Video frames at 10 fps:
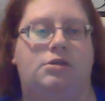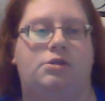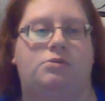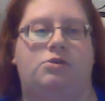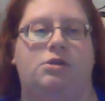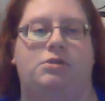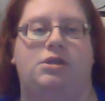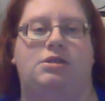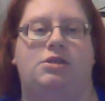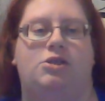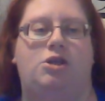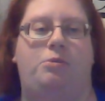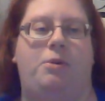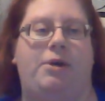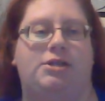Subscriptions. Show
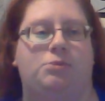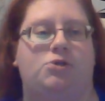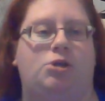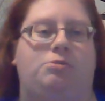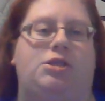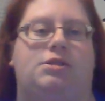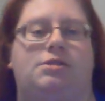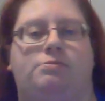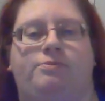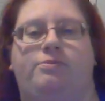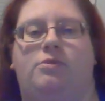me my subscriptions.